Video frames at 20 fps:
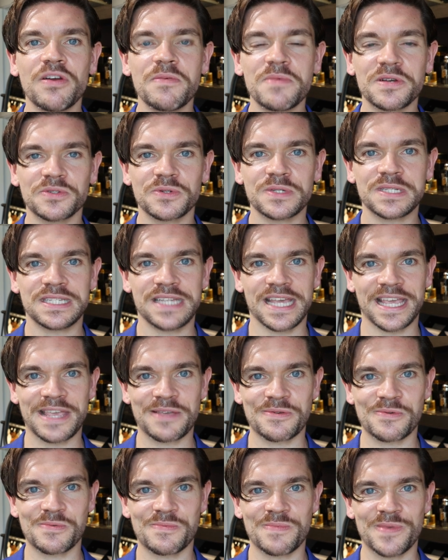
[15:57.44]
you very much for
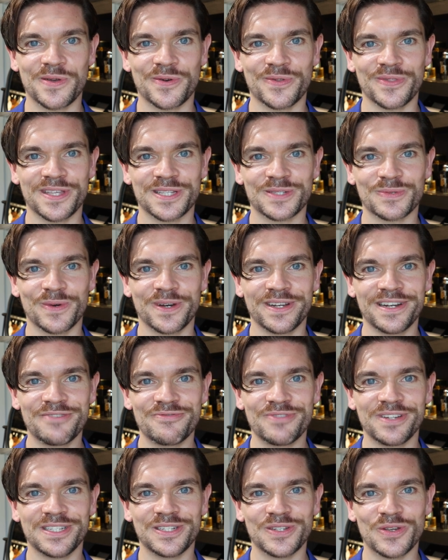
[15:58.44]
sticking with me on this one. I
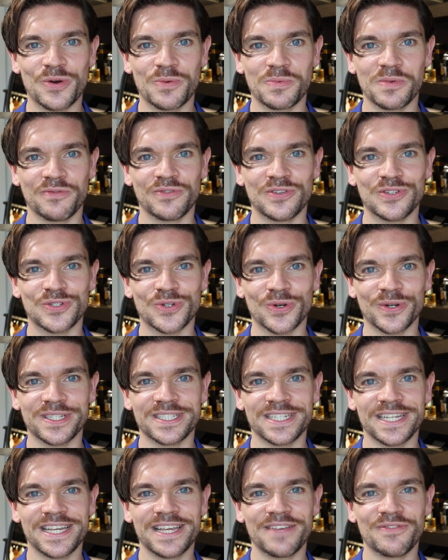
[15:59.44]
really do hope you've
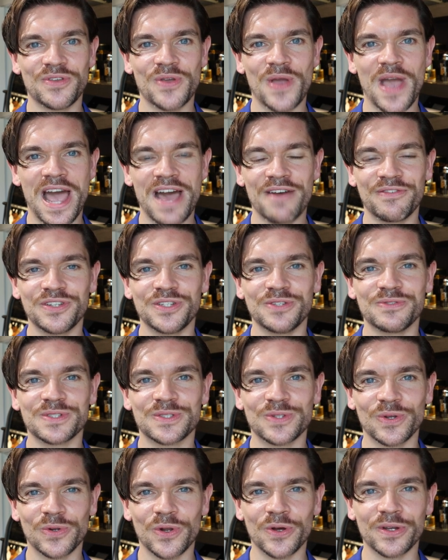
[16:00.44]
enjoyed it. If you have and you've
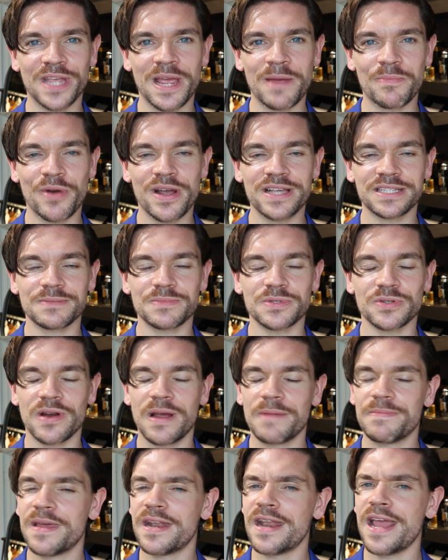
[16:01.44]
still not yet pressed
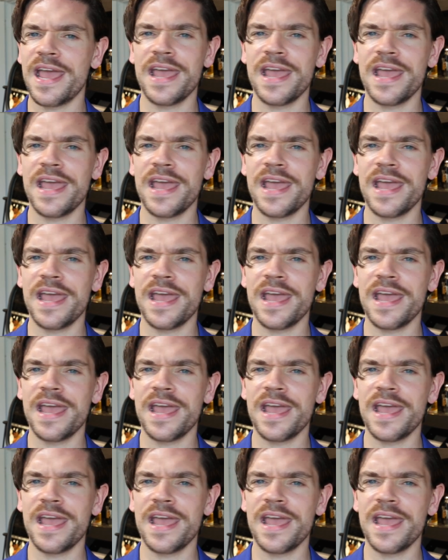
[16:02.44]
subscribe, then